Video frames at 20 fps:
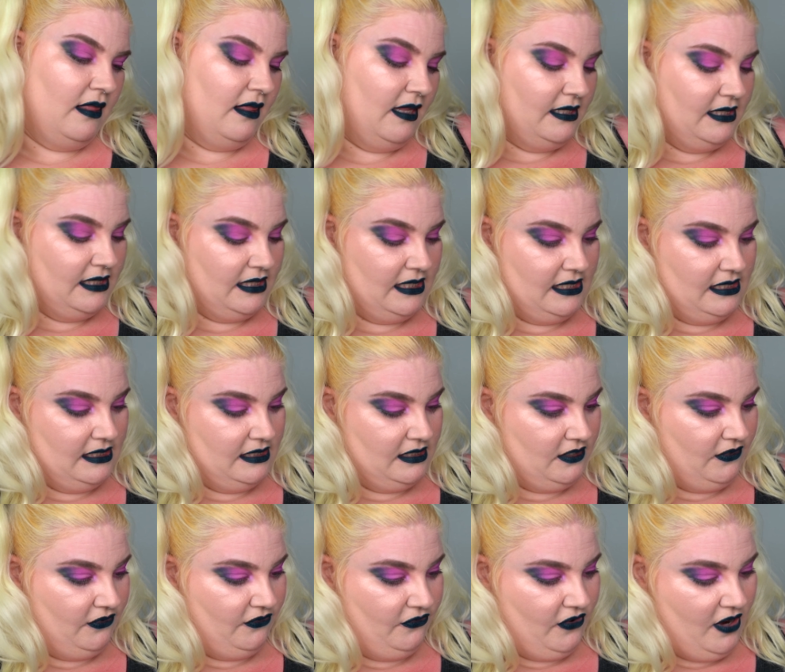This is
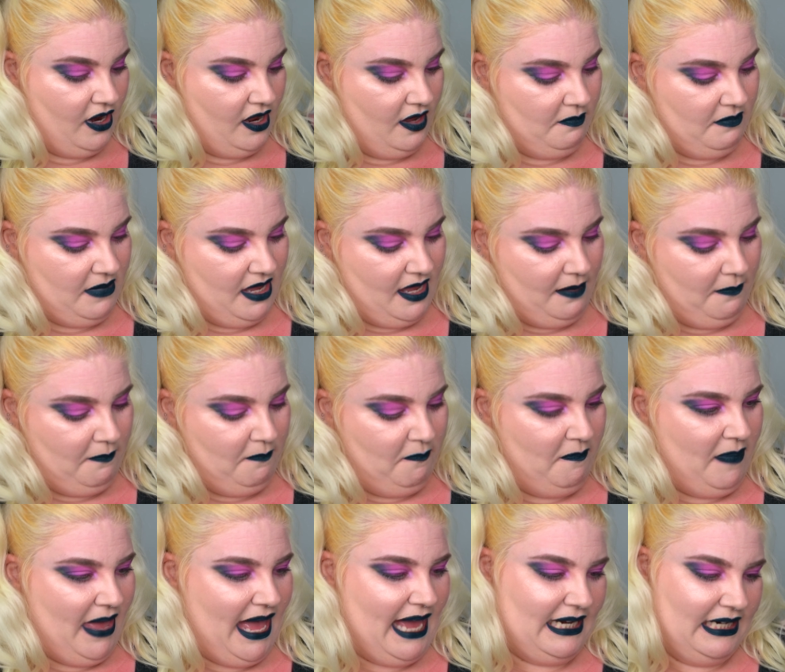from
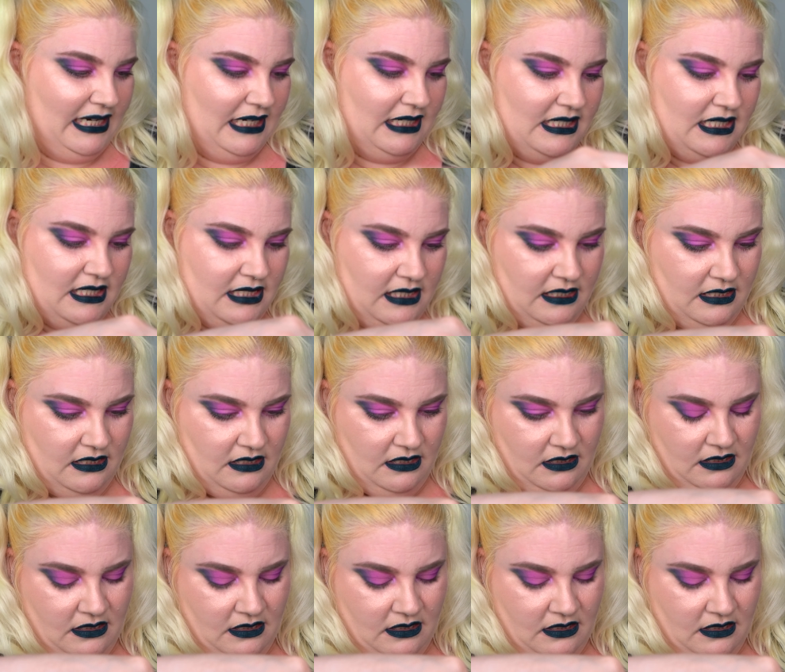Baddington.